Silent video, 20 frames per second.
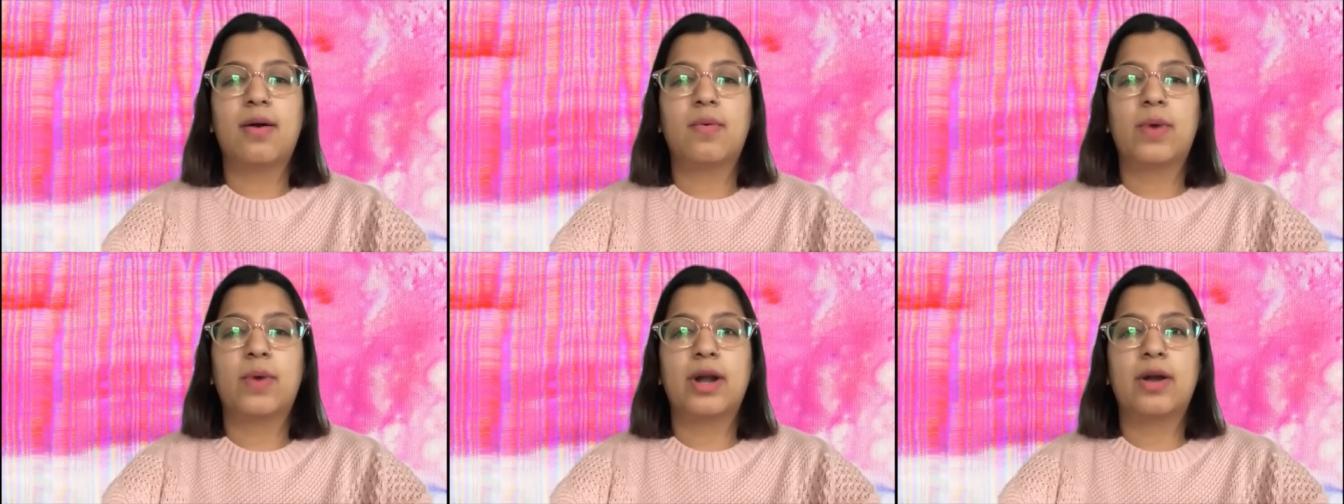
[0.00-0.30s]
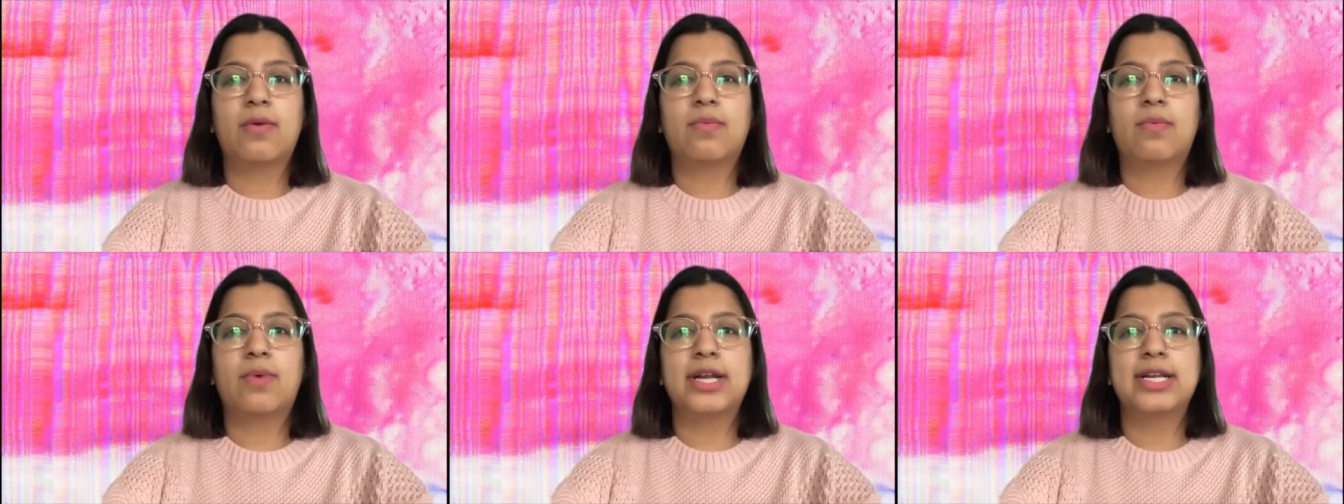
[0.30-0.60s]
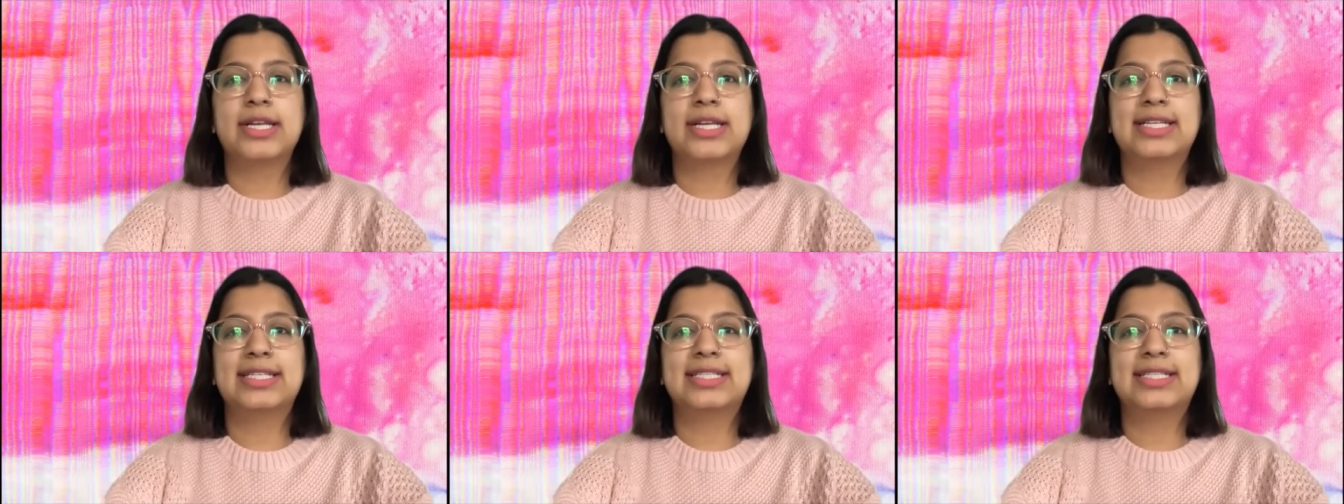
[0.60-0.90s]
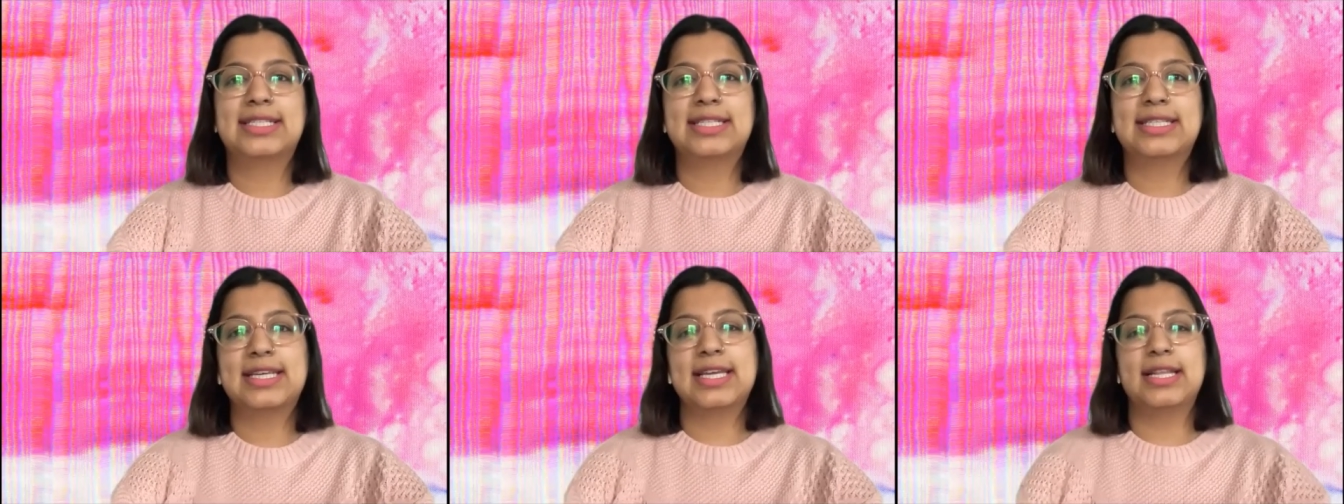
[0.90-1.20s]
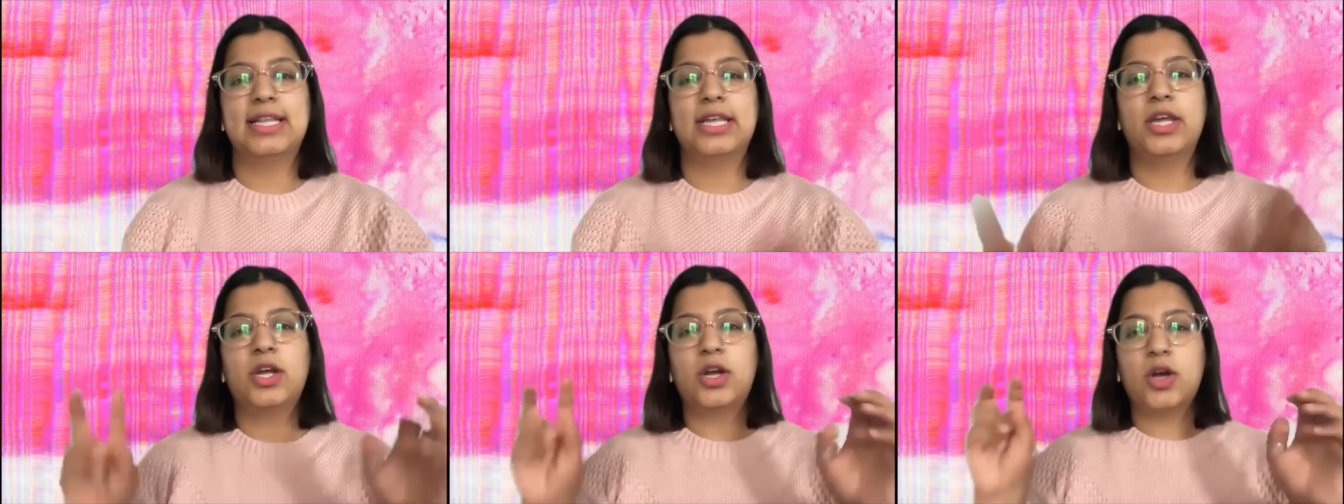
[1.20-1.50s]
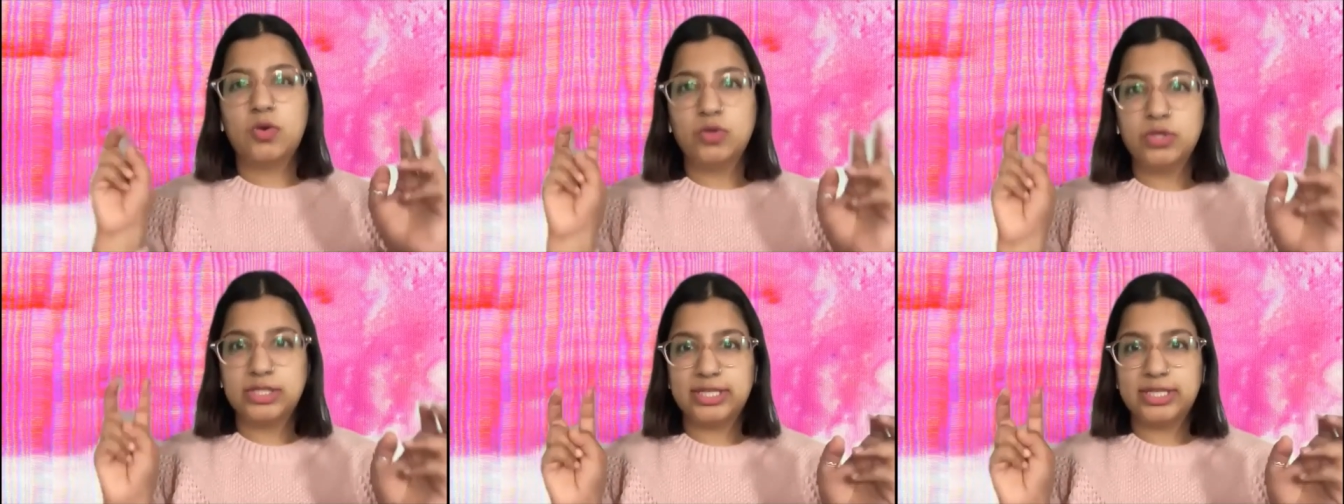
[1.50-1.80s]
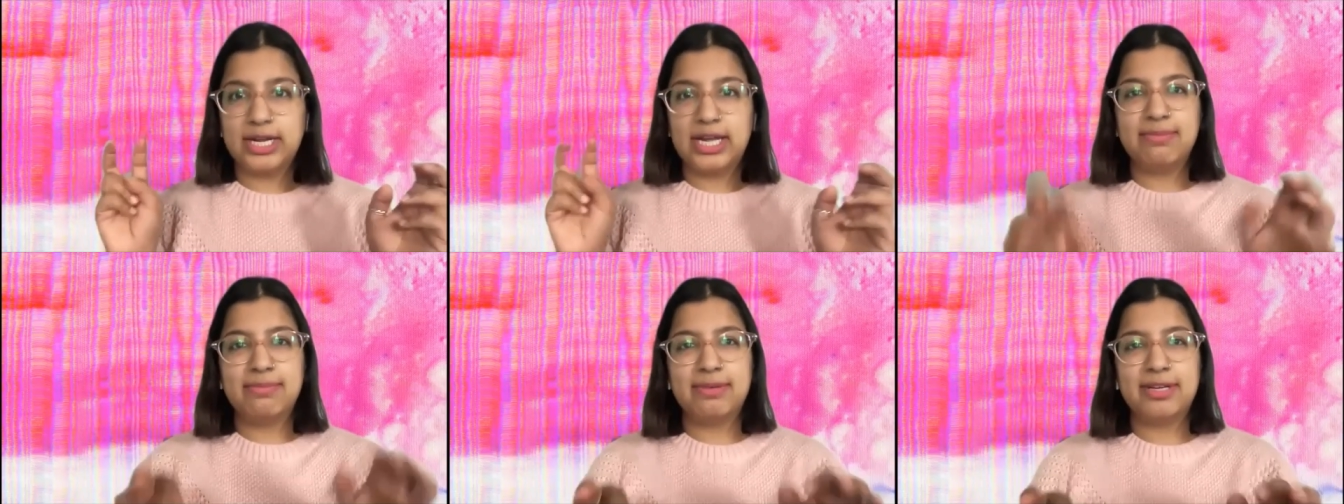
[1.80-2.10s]
where one can see the ghost
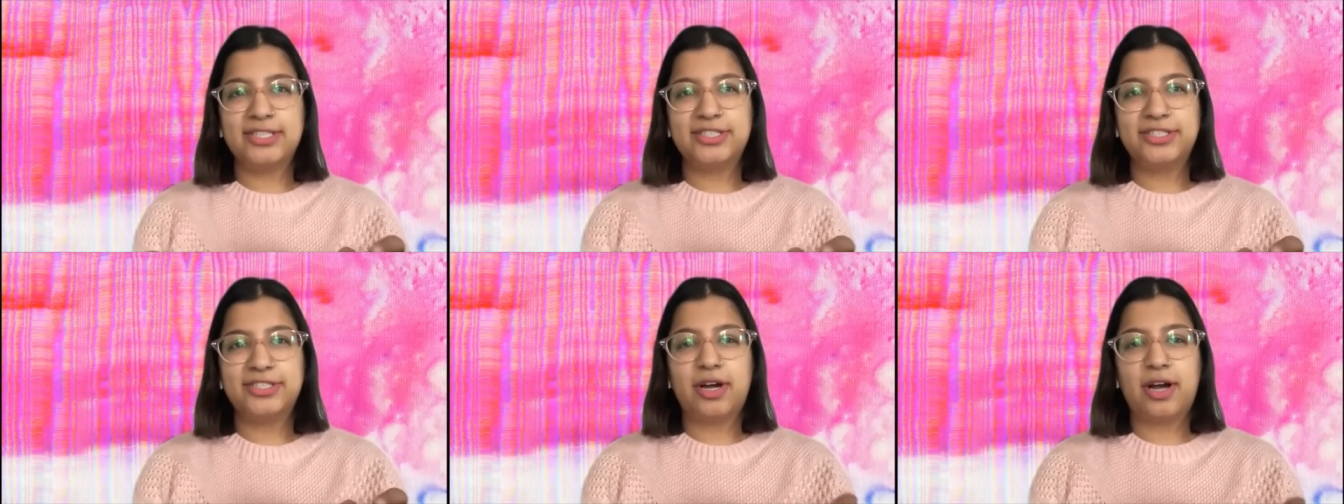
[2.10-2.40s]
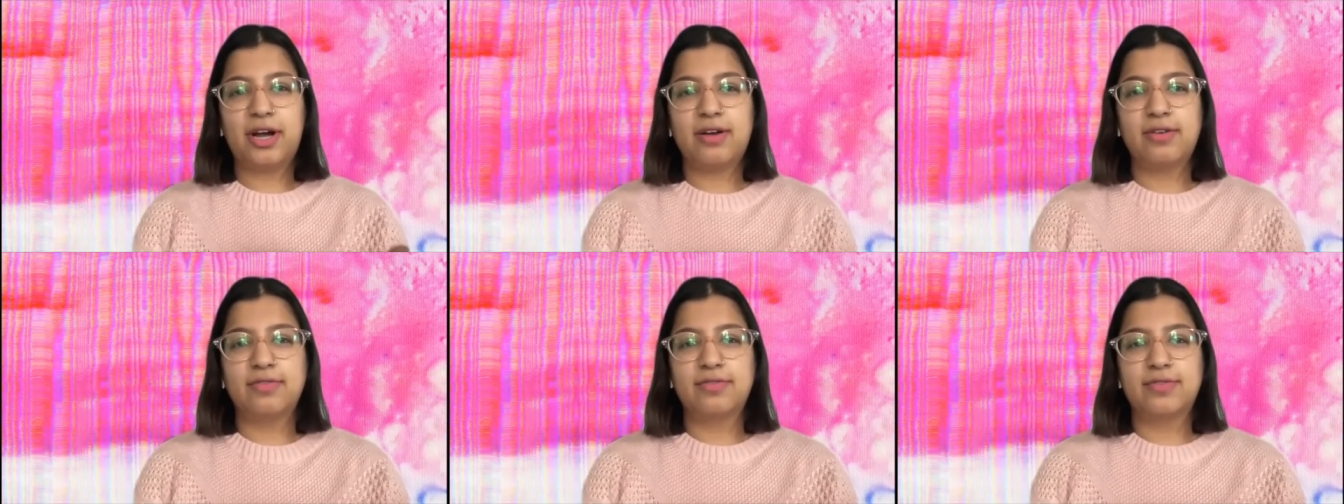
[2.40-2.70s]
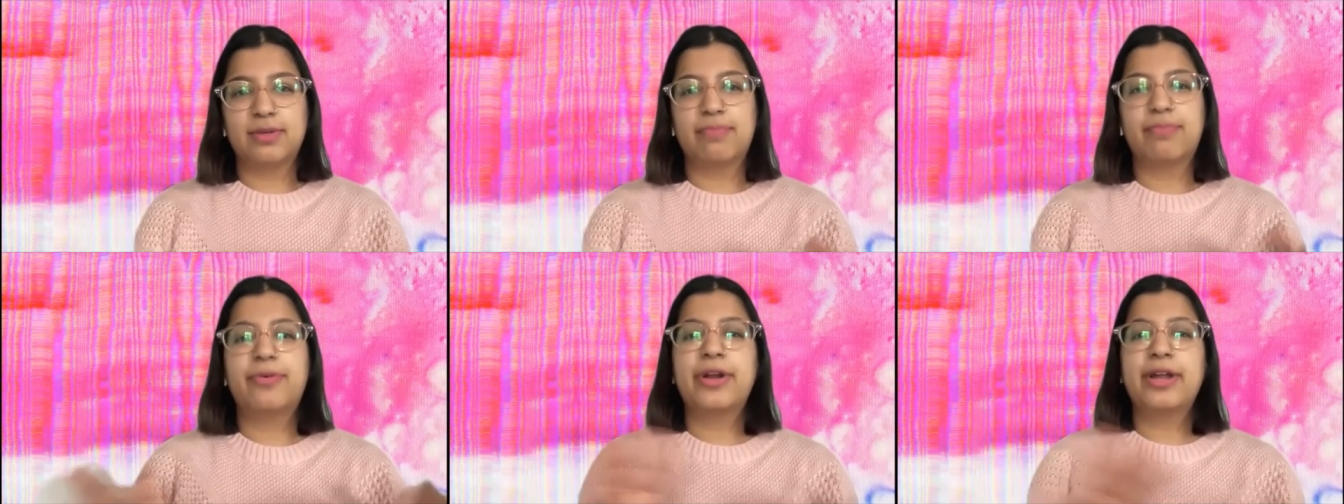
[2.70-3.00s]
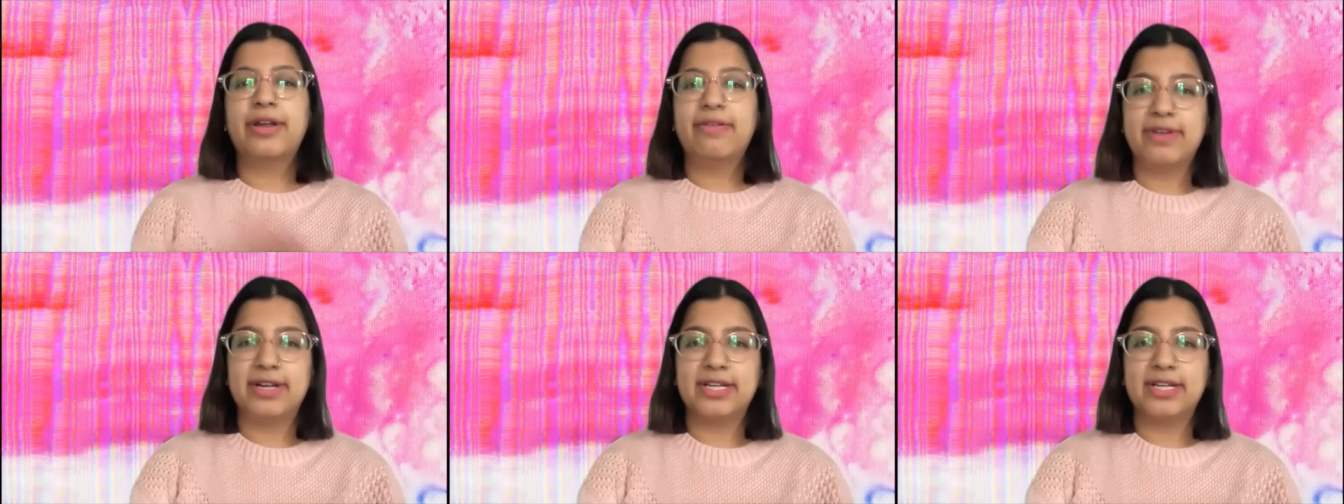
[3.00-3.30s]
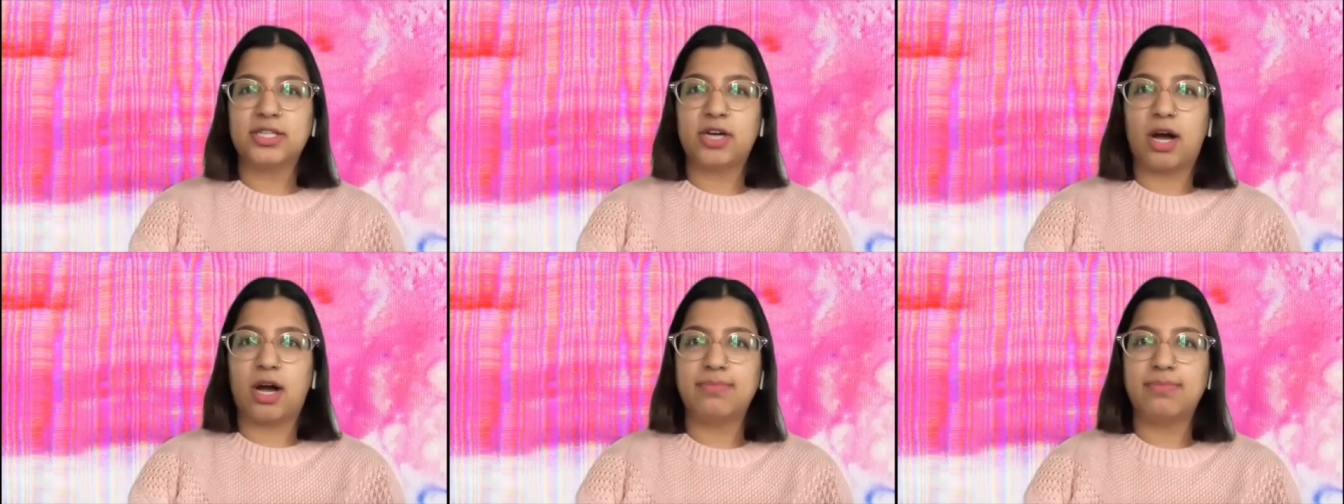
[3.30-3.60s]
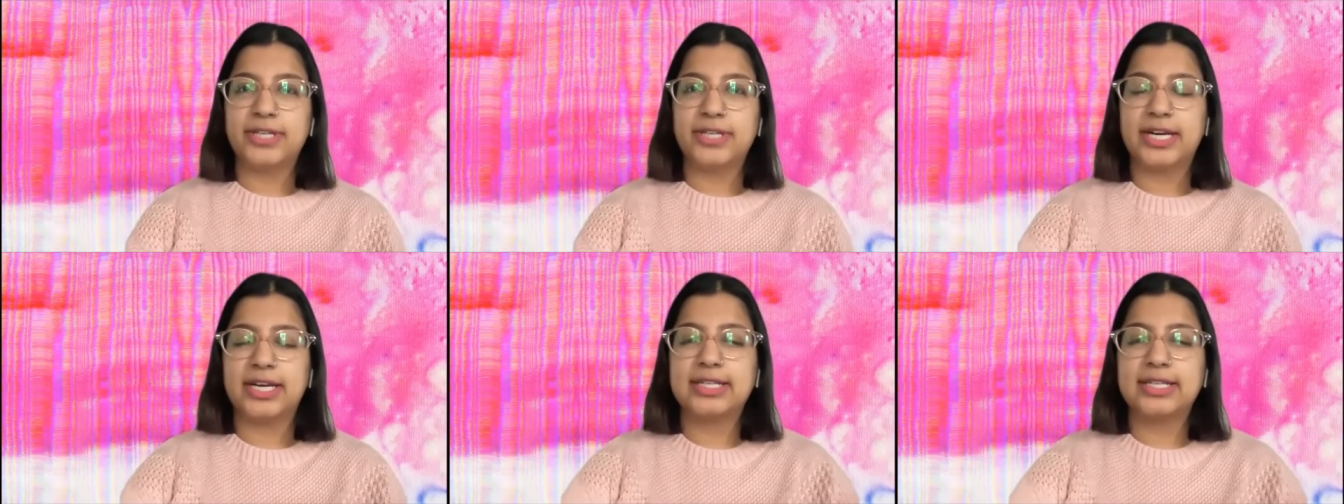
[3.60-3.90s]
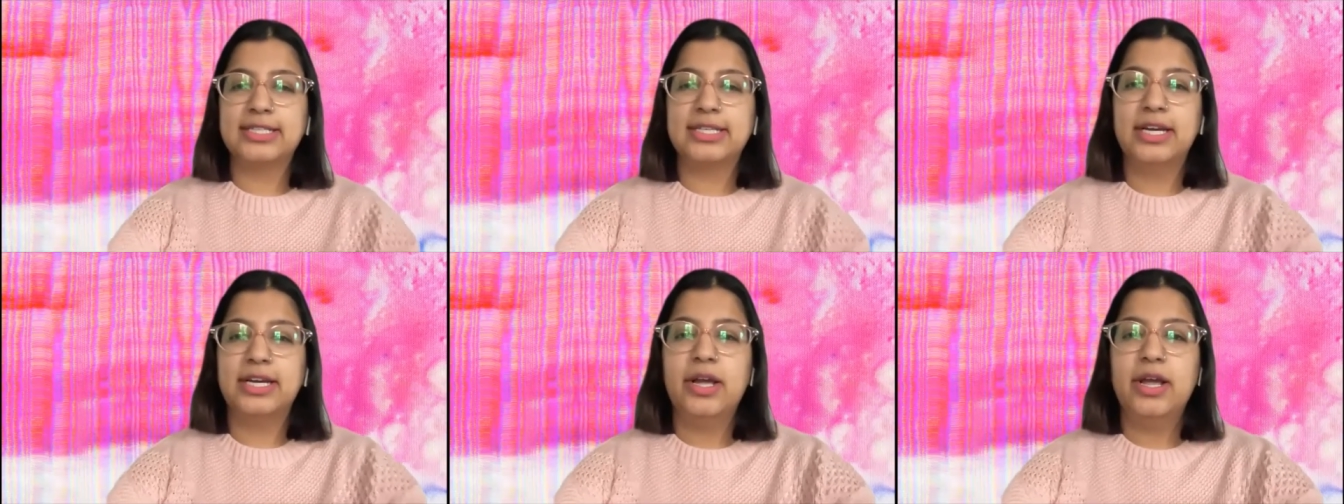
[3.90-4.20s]
image of the previous
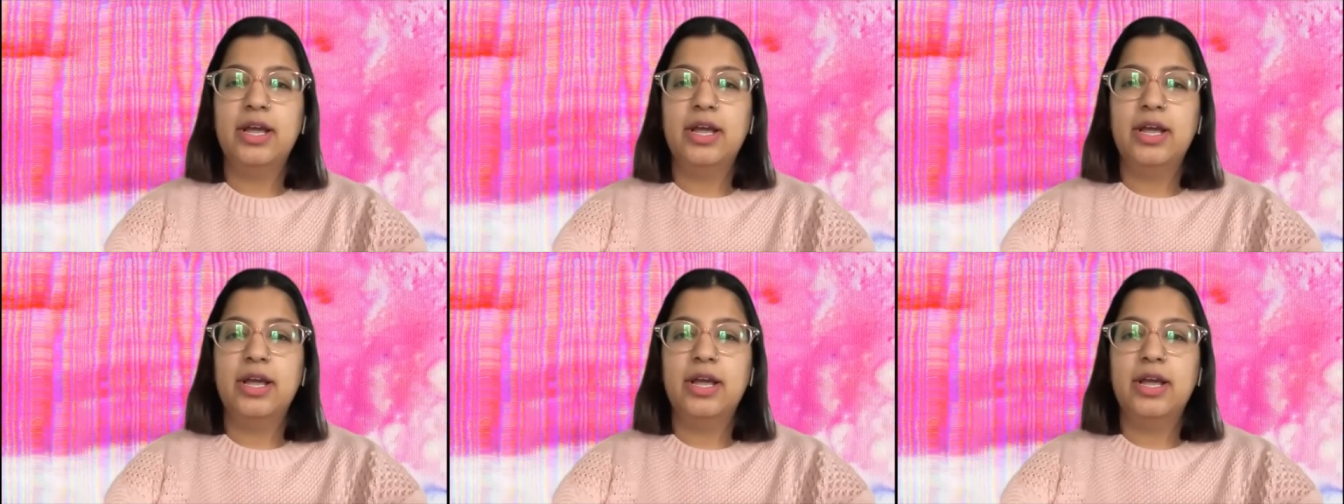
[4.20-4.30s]
object.